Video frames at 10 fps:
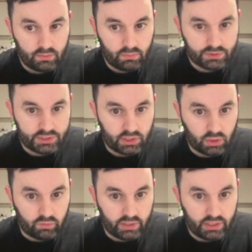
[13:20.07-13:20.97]
What's he got
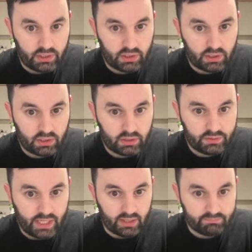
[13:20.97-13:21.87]
over here?
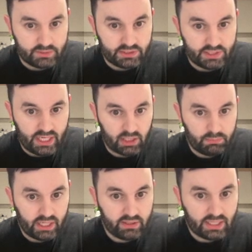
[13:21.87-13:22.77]
Yeah, he's second
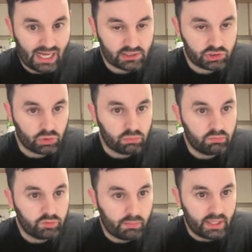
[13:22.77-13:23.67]
behind Castro
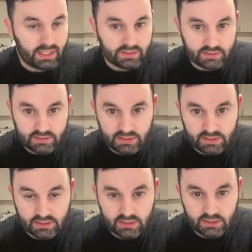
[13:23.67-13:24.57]
for my
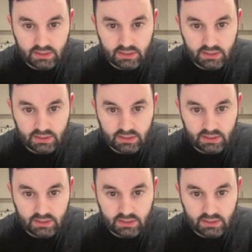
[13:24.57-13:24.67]
in-season